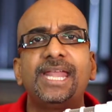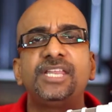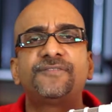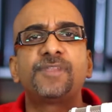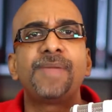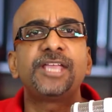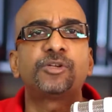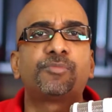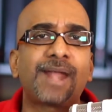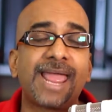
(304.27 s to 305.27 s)
any of the
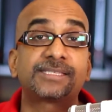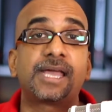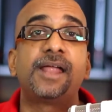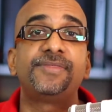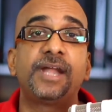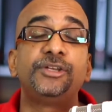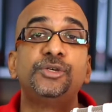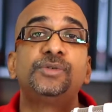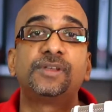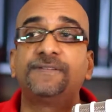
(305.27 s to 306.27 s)
major brands and their
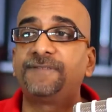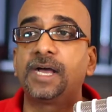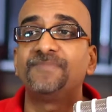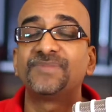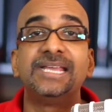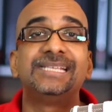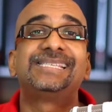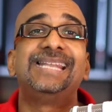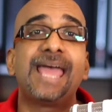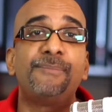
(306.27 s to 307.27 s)
use of uh,
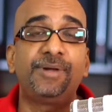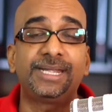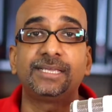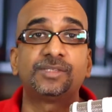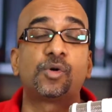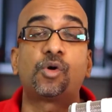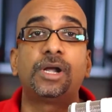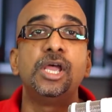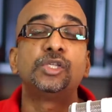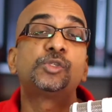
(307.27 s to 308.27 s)
celebrities
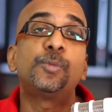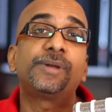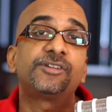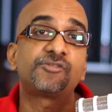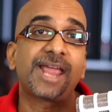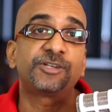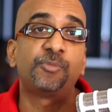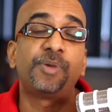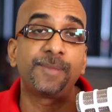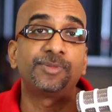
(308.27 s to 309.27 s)
or super
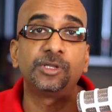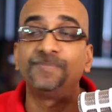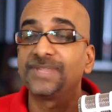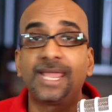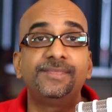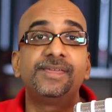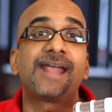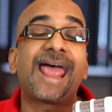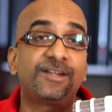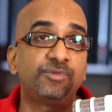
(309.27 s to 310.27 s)
attractive people in
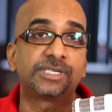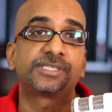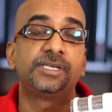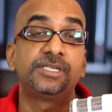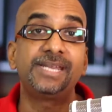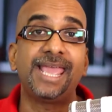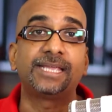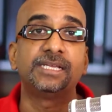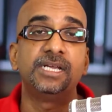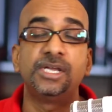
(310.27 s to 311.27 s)
their adverts.
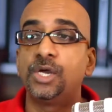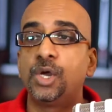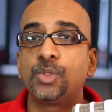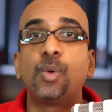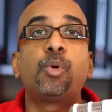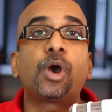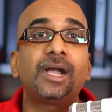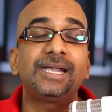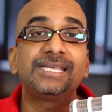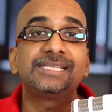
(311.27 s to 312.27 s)
Today, the
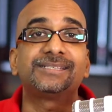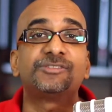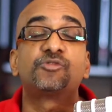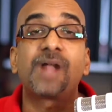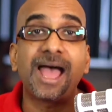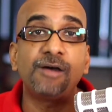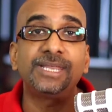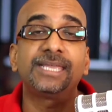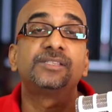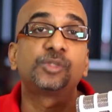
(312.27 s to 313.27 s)
world is
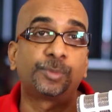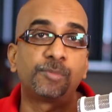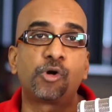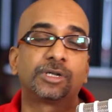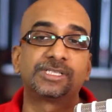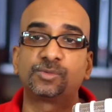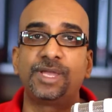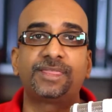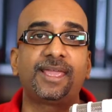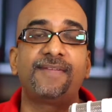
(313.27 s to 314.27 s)
drowning in supermodels
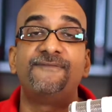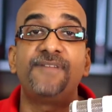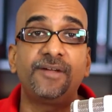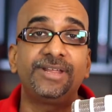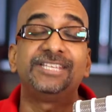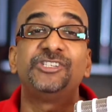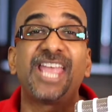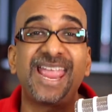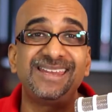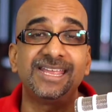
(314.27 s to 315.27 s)
with a very
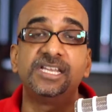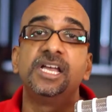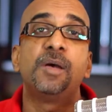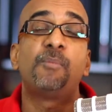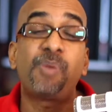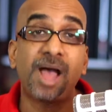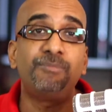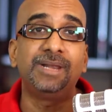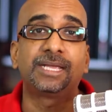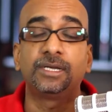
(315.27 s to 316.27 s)
jaded
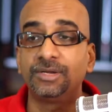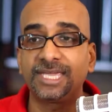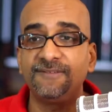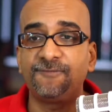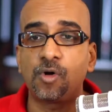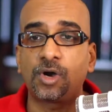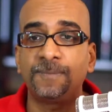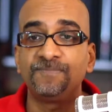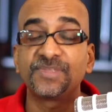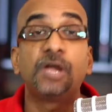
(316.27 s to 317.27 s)
public looking
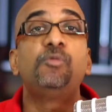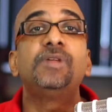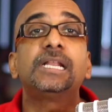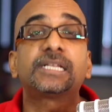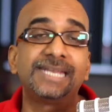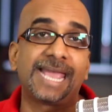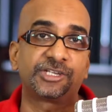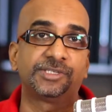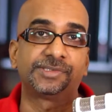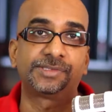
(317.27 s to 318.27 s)
for real
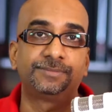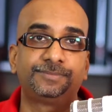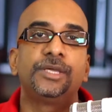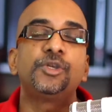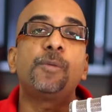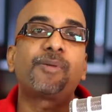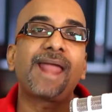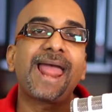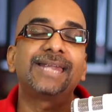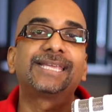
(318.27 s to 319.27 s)
connections. Your
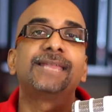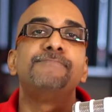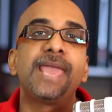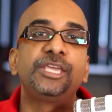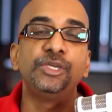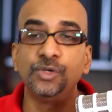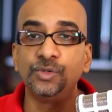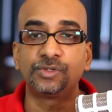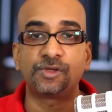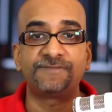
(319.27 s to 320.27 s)
brand can make
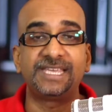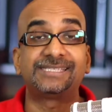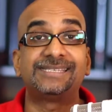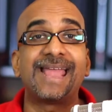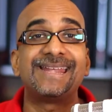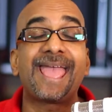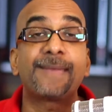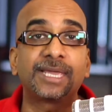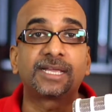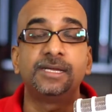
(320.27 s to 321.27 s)
use of this
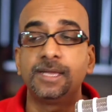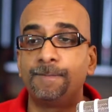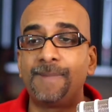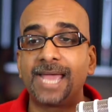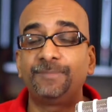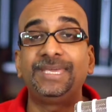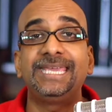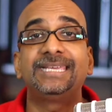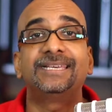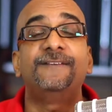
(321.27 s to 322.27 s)
dynamic by
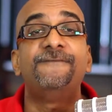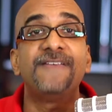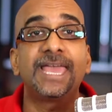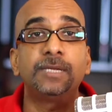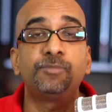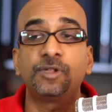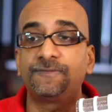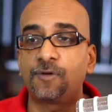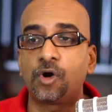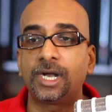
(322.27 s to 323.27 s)
being available
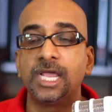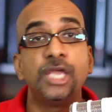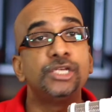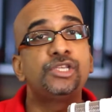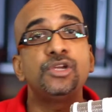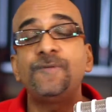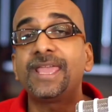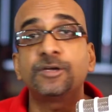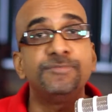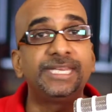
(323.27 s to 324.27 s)
for
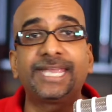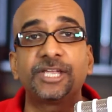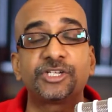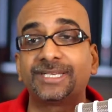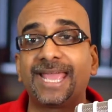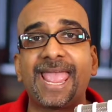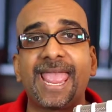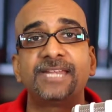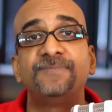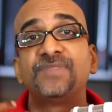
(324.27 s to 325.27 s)
two-way communication
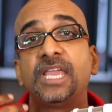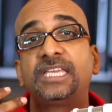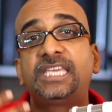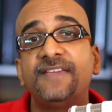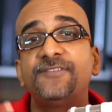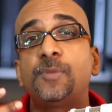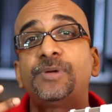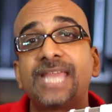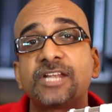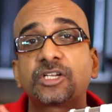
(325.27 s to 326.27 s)
and give your
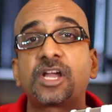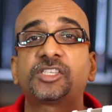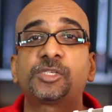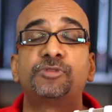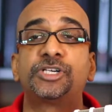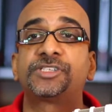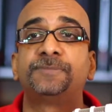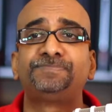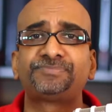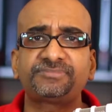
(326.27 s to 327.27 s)
potential customers